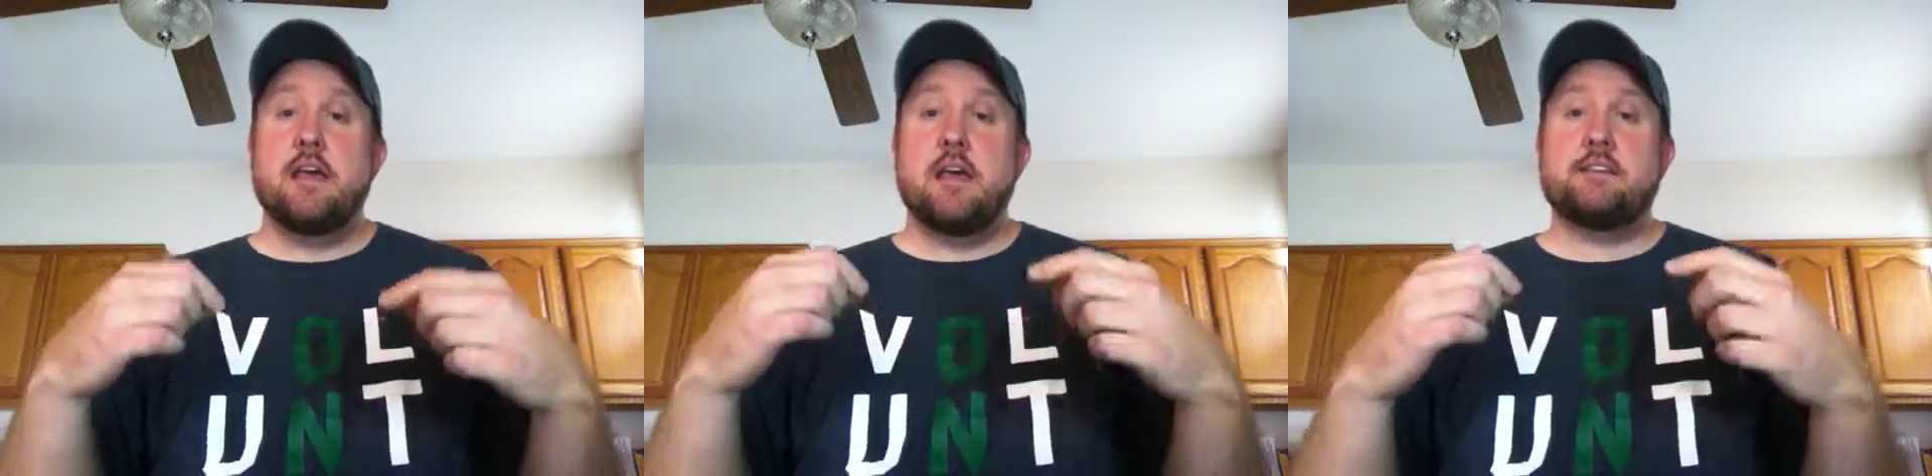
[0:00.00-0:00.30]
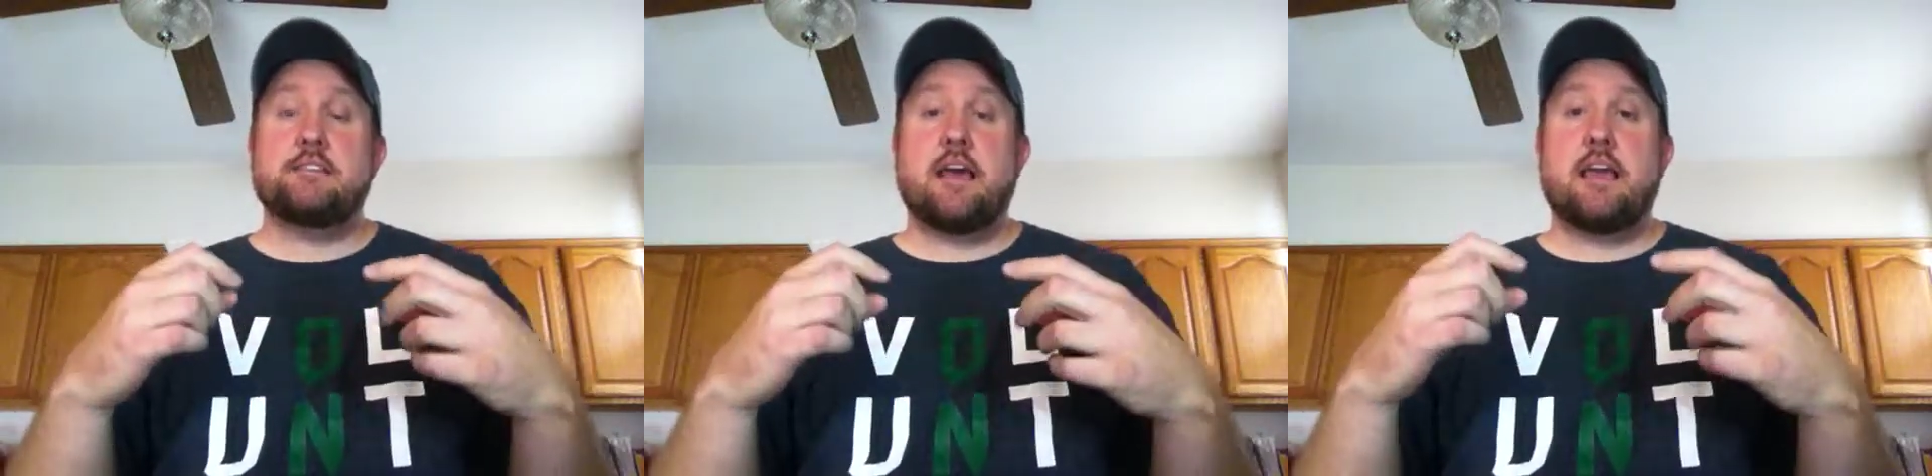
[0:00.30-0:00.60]

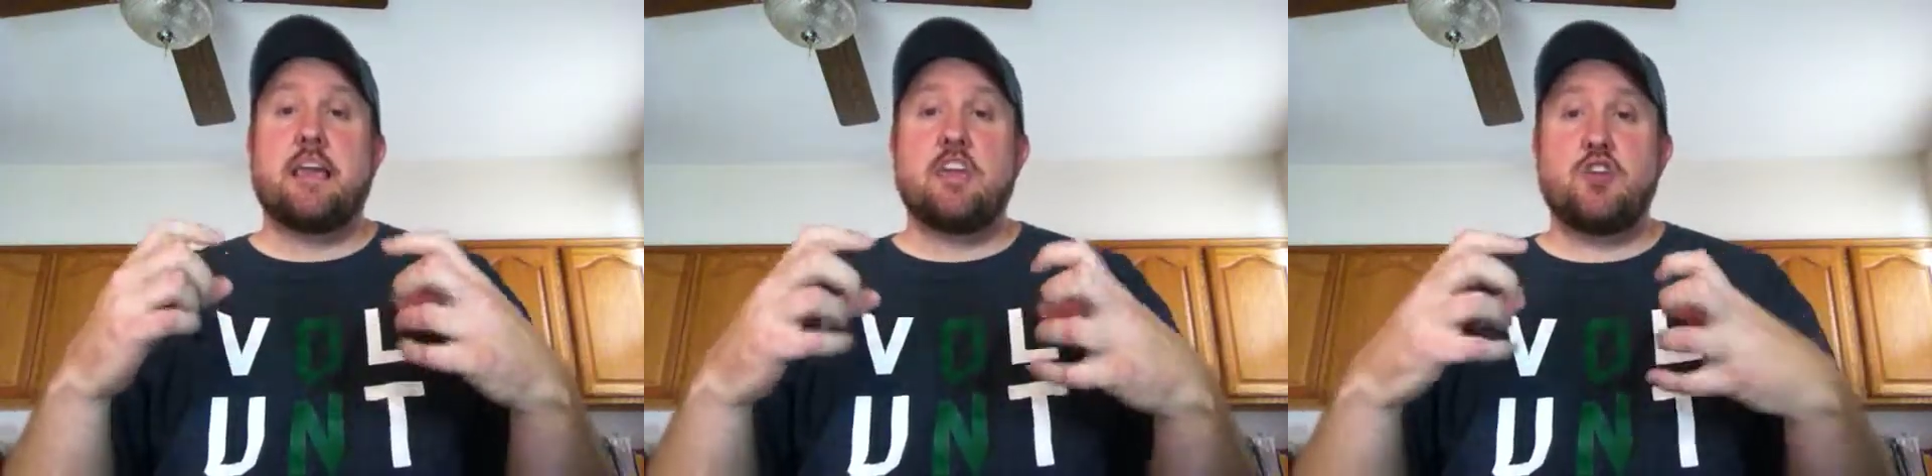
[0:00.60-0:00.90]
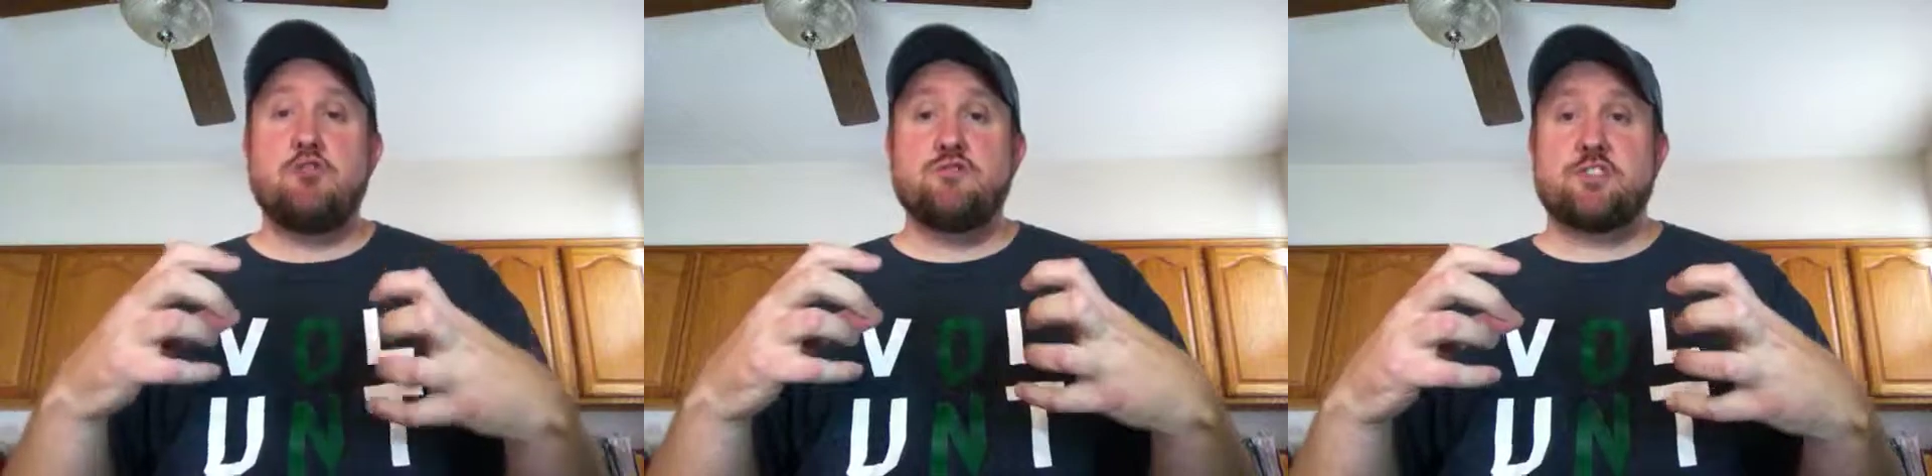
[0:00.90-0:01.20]
is that He
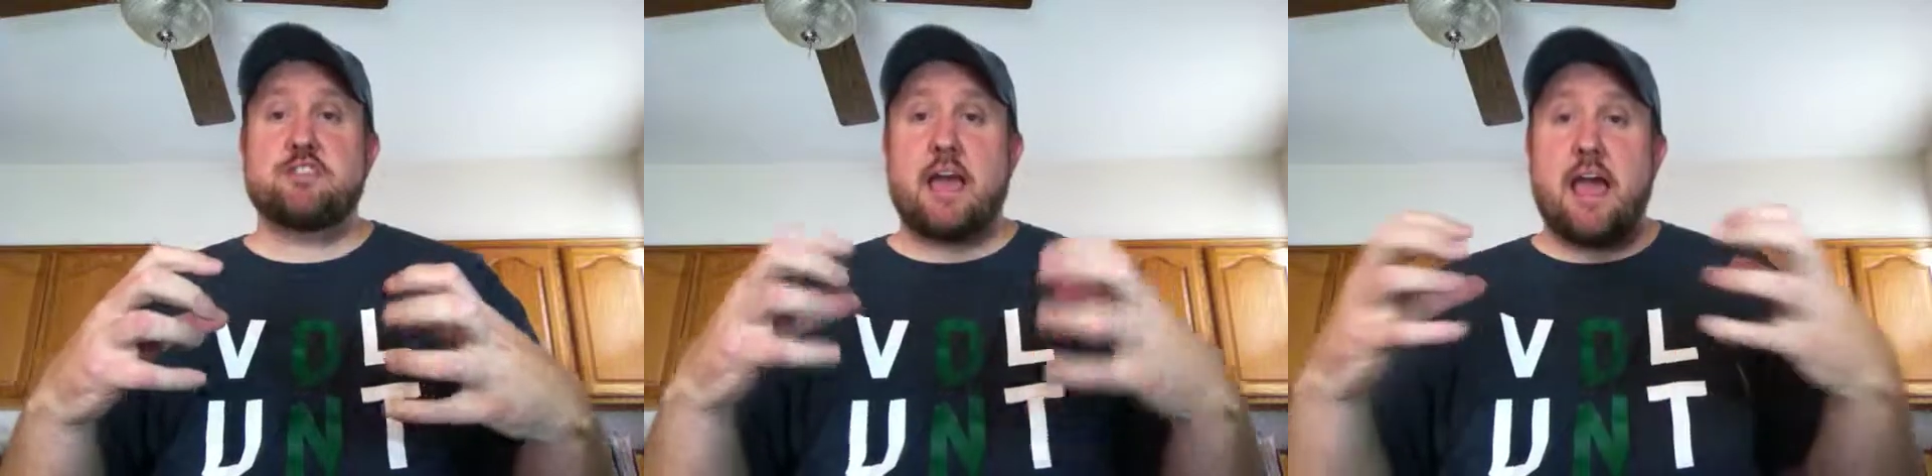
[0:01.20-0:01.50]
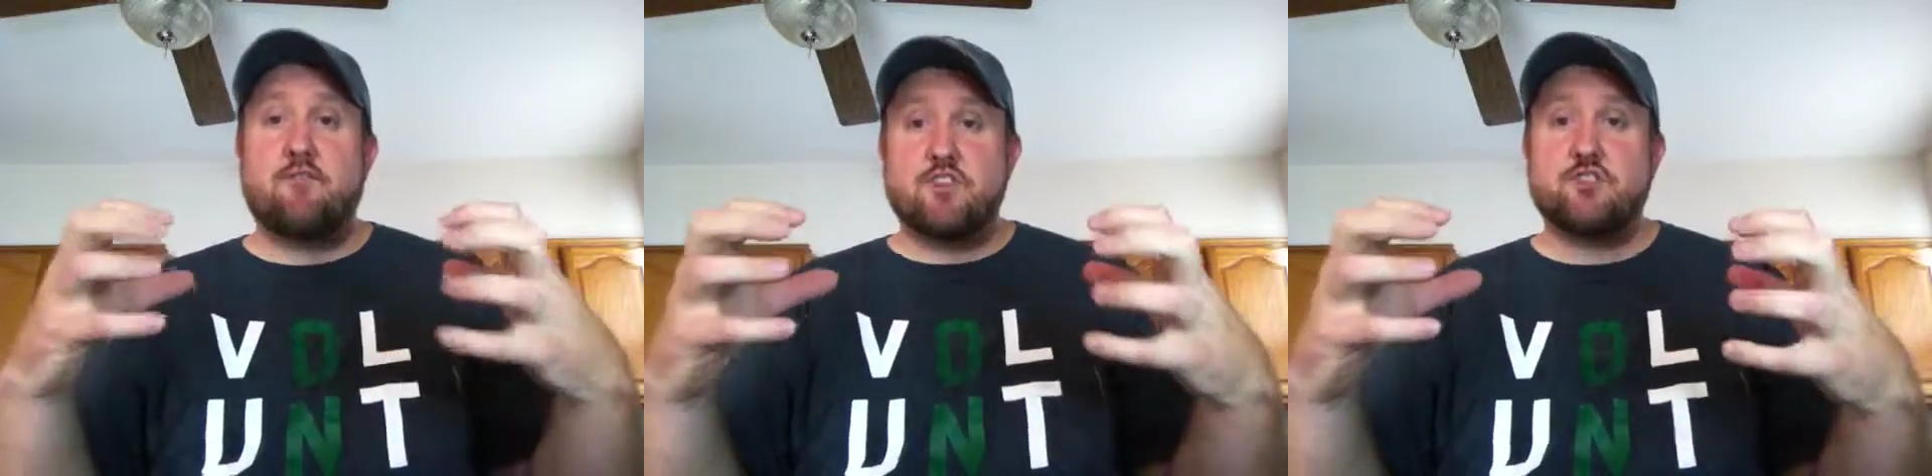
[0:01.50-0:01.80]
uses
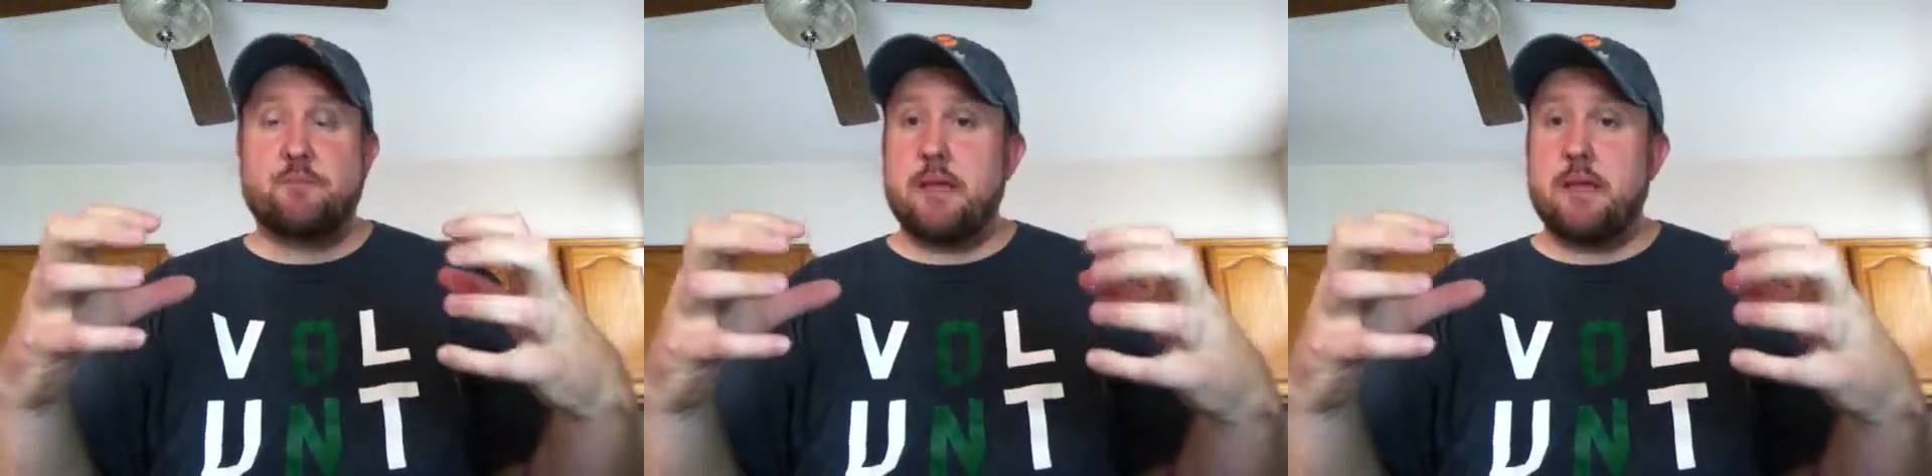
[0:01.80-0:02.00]
average